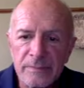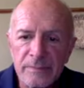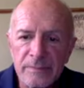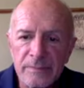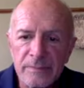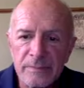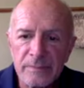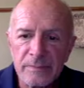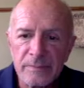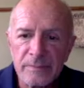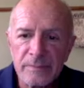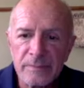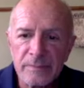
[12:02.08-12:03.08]

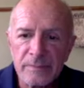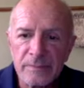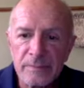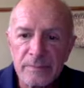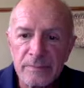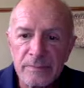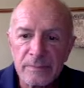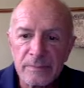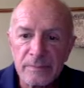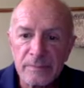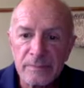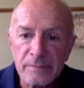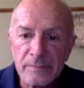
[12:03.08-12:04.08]

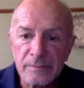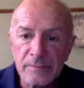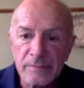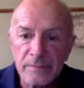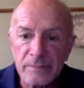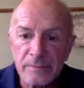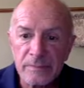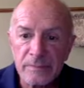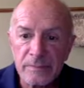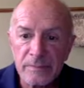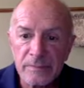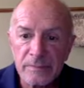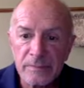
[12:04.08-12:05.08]

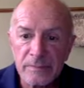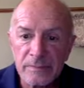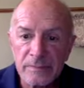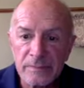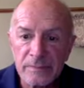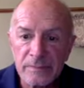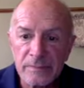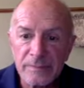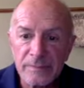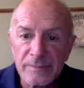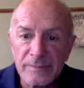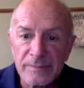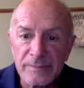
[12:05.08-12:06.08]

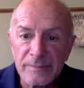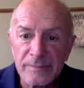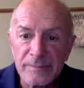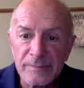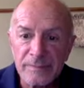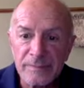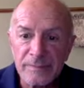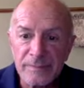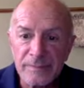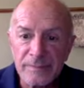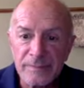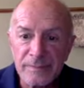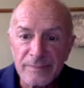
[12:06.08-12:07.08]

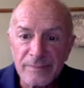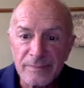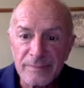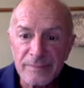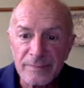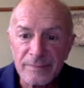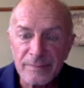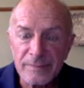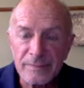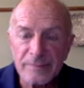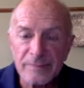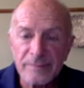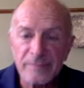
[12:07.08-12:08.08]

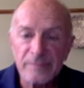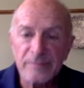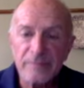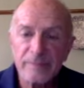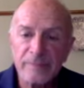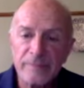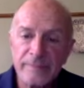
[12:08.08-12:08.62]
The person shown says nothing.